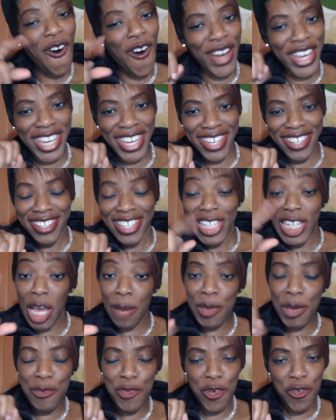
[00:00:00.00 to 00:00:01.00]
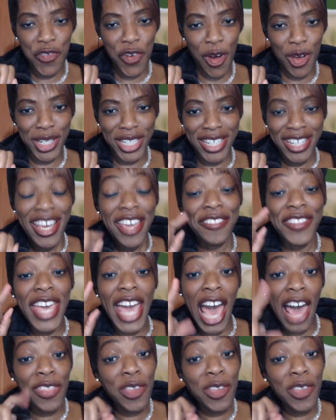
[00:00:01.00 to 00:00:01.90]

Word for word: Okay, let me move on. The